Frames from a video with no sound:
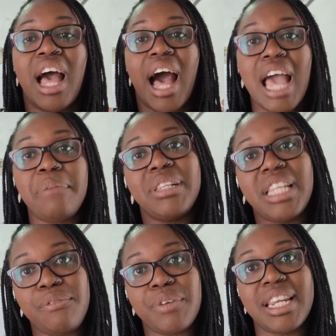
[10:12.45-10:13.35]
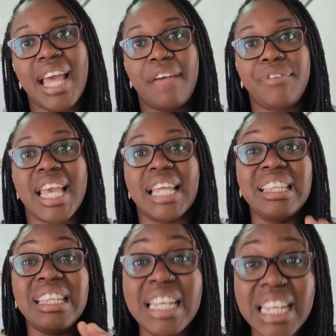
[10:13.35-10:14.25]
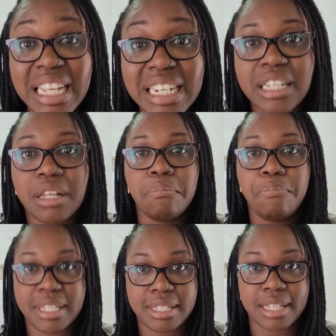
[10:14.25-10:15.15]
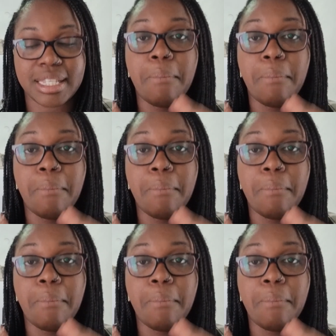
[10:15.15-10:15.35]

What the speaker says: I believe in having a lean business,